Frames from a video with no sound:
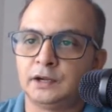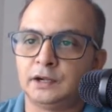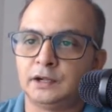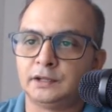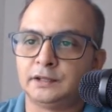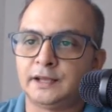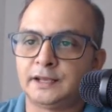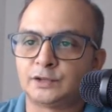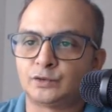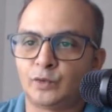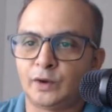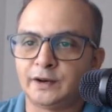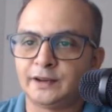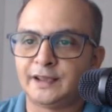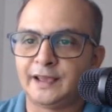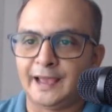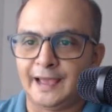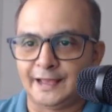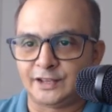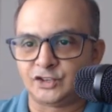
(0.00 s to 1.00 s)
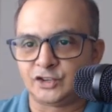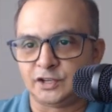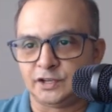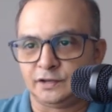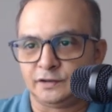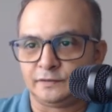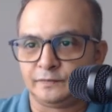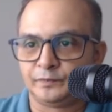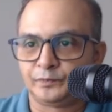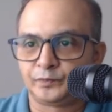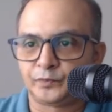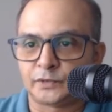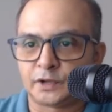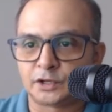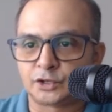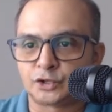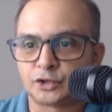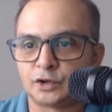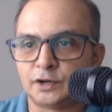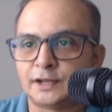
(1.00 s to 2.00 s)
there is one catch here.
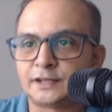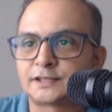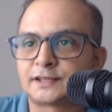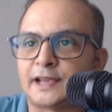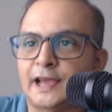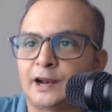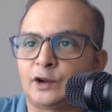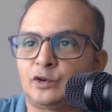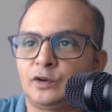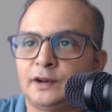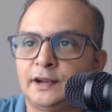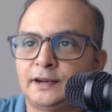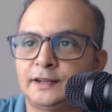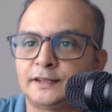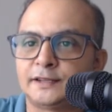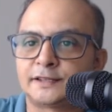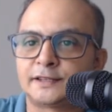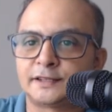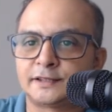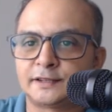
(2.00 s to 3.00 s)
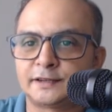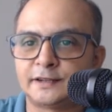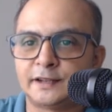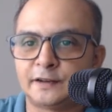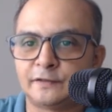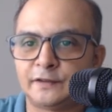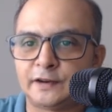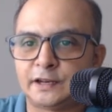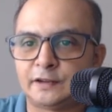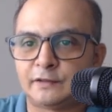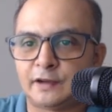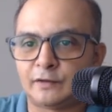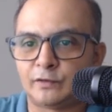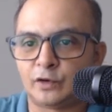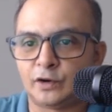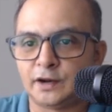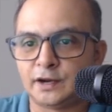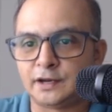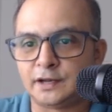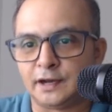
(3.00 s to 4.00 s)
So let's calculate this. Since the derivative I've
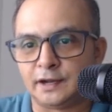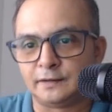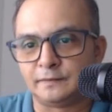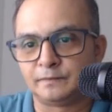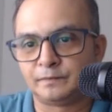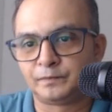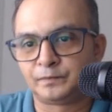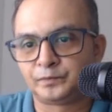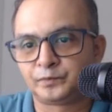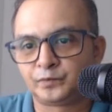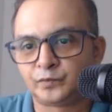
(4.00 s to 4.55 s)
already done,